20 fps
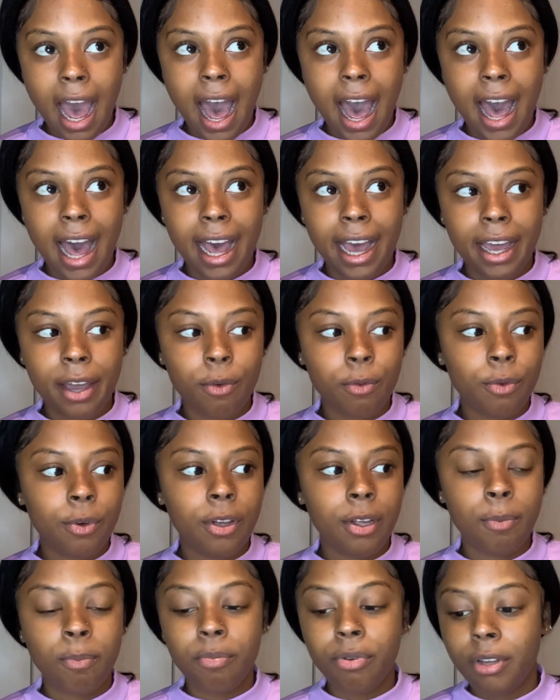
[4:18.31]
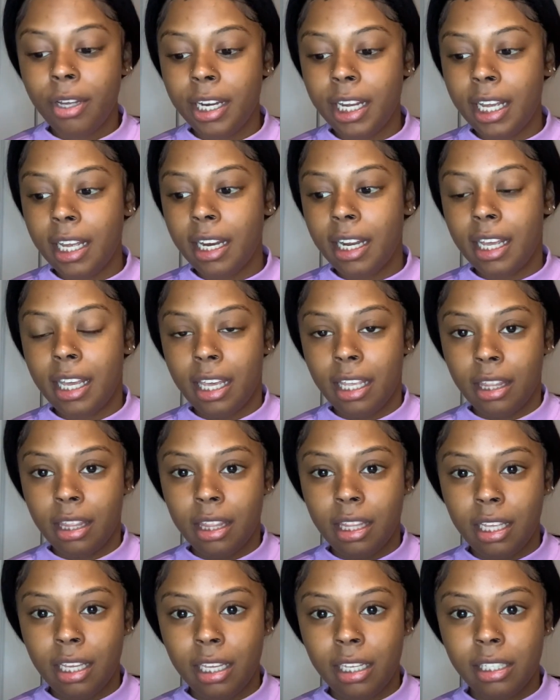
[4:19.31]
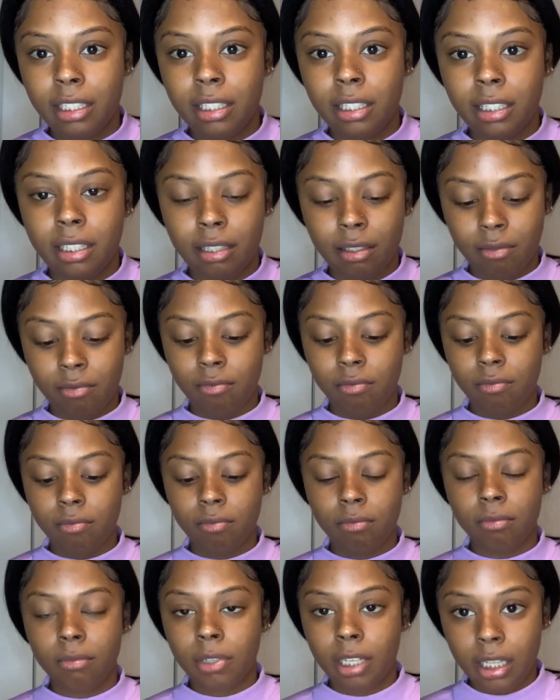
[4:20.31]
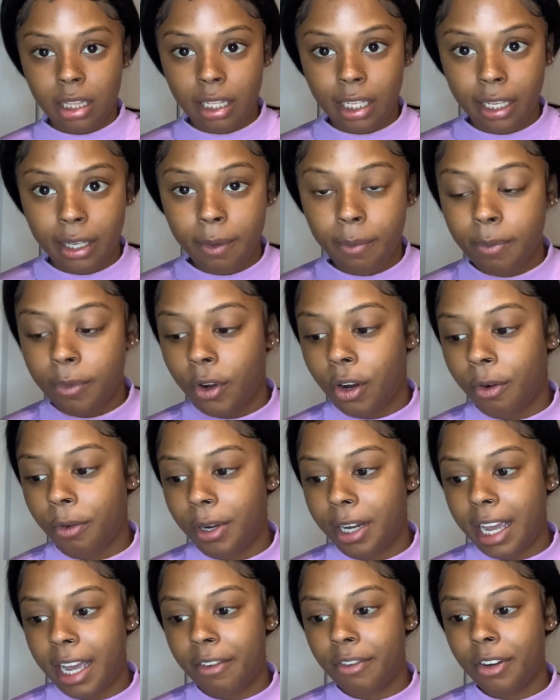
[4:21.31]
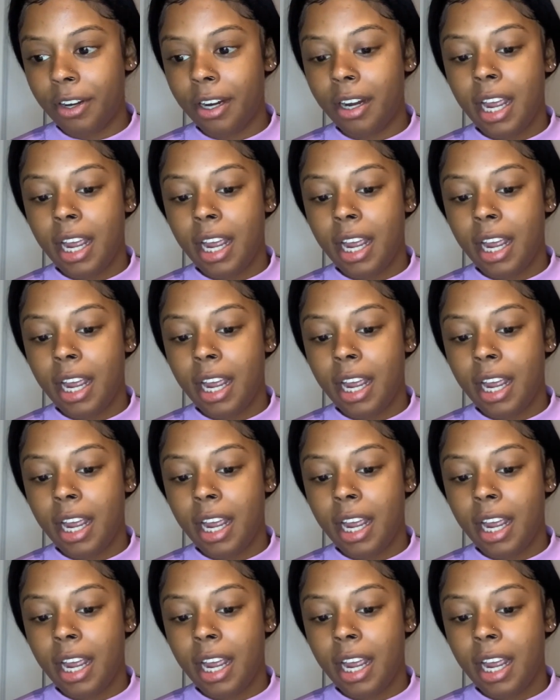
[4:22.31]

I would put it in this clip or whatever,